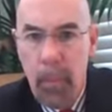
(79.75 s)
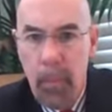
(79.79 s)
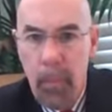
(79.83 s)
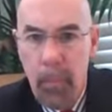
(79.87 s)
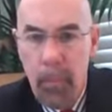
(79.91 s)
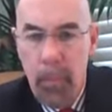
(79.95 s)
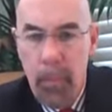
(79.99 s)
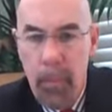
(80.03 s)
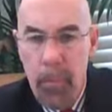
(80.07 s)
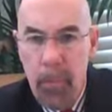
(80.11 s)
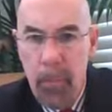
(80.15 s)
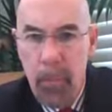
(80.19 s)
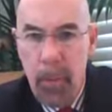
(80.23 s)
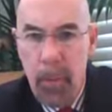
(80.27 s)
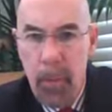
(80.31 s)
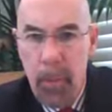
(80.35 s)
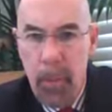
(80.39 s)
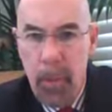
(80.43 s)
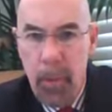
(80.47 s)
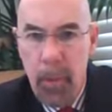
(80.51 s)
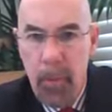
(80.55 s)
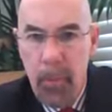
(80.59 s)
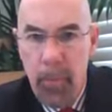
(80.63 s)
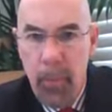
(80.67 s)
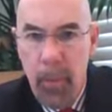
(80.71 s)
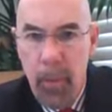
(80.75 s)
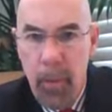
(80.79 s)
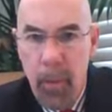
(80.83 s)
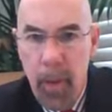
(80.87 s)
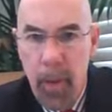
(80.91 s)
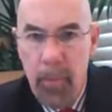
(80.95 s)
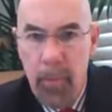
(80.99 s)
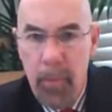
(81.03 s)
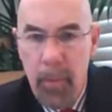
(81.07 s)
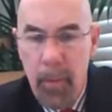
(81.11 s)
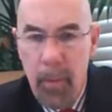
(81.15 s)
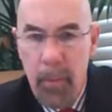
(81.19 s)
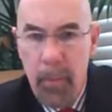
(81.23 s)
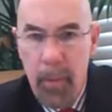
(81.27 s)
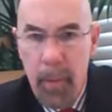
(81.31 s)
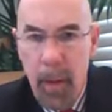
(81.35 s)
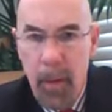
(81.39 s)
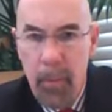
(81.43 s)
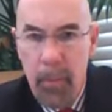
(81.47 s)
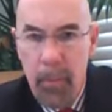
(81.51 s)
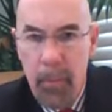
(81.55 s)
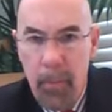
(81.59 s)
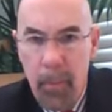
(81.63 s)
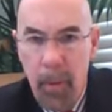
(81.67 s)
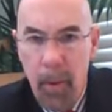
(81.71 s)
principally because they're less than
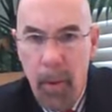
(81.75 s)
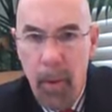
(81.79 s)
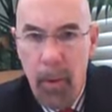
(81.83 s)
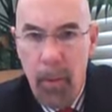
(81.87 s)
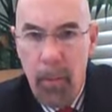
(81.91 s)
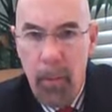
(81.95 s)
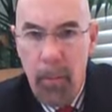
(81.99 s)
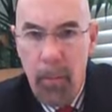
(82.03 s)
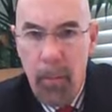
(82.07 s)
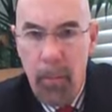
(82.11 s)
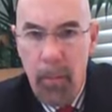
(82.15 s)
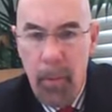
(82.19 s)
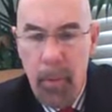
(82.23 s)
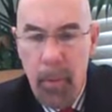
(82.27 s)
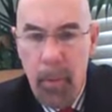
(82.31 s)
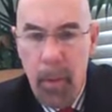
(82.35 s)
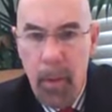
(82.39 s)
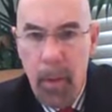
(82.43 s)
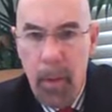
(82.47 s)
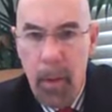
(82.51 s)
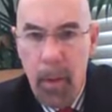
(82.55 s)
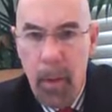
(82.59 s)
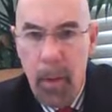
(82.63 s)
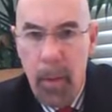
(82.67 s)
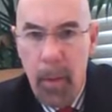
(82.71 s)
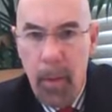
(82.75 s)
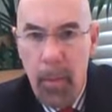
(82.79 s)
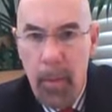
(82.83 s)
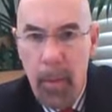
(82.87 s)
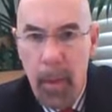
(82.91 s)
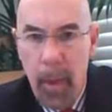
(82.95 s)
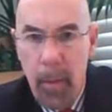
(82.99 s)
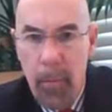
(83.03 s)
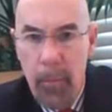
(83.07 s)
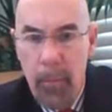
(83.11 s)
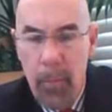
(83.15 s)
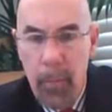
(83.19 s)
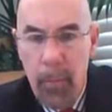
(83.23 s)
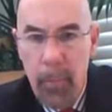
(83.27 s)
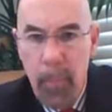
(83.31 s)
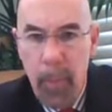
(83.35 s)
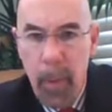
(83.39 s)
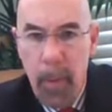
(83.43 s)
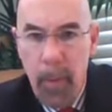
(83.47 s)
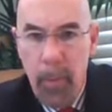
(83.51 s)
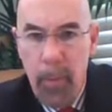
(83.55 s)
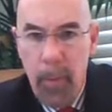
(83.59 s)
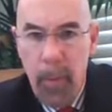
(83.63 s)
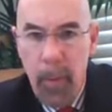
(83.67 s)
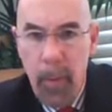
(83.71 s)
$1,000, and the average
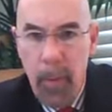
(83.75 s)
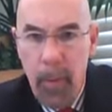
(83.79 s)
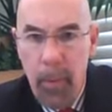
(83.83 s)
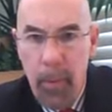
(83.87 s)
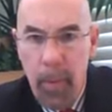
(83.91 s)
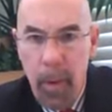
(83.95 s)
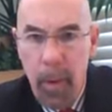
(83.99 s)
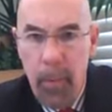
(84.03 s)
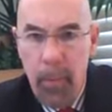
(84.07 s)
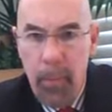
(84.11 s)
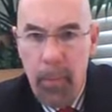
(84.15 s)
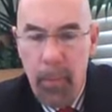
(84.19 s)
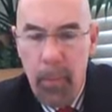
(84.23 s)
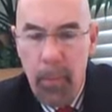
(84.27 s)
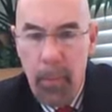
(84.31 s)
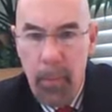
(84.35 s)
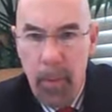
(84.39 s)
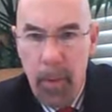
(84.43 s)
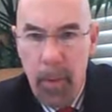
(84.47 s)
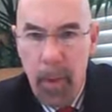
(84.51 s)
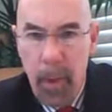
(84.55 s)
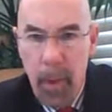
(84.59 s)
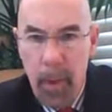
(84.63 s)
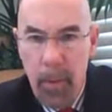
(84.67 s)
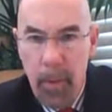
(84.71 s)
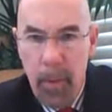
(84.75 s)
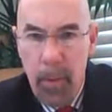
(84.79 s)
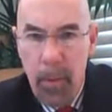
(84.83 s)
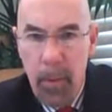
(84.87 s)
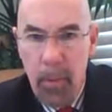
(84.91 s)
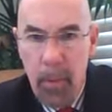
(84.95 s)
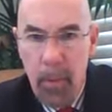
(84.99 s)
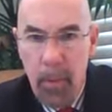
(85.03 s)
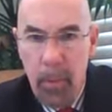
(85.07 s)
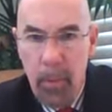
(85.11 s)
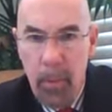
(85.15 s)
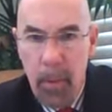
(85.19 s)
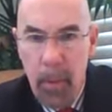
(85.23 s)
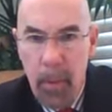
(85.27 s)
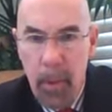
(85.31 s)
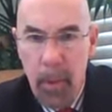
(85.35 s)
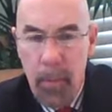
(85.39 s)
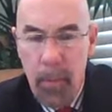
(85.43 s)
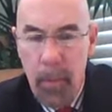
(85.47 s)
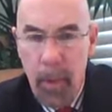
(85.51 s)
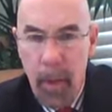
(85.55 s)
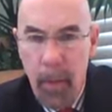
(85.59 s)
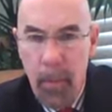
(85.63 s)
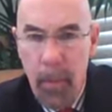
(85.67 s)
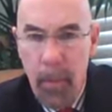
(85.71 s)
bank teller has a cashing authority
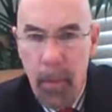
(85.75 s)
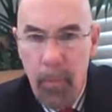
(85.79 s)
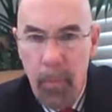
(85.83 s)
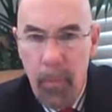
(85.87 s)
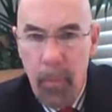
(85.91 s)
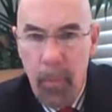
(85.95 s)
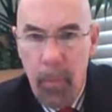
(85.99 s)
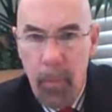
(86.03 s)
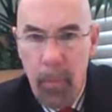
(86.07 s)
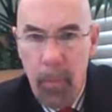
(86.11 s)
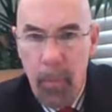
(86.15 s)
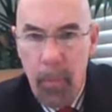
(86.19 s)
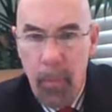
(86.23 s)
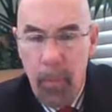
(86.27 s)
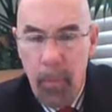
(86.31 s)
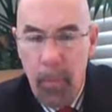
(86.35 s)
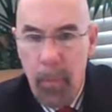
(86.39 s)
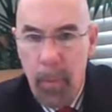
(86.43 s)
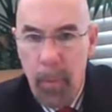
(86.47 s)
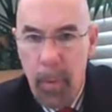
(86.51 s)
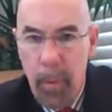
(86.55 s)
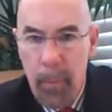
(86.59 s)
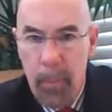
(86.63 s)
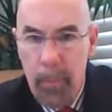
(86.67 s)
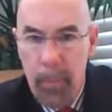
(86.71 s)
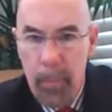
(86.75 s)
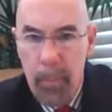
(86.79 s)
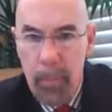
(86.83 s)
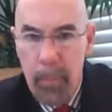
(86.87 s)
at that level or above.